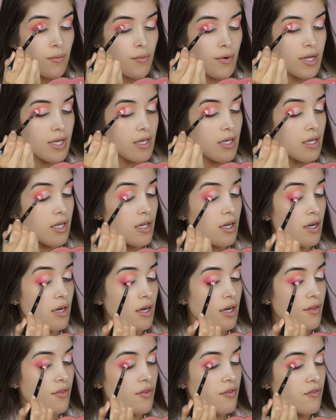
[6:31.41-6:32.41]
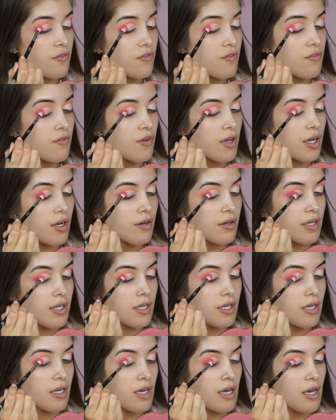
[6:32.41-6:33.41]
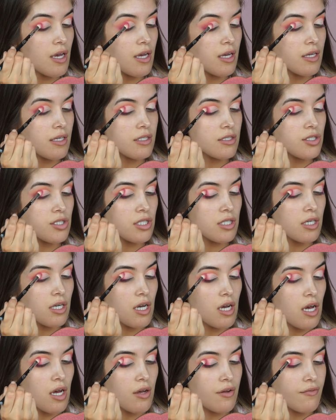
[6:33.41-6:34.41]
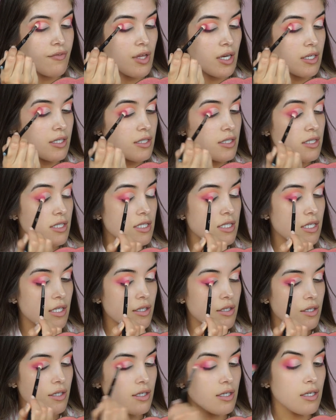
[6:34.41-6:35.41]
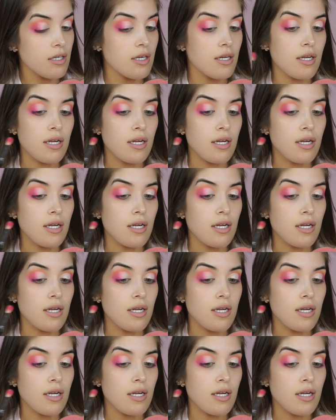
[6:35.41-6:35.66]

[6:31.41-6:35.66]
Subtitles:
right here at the very edge of that concealer.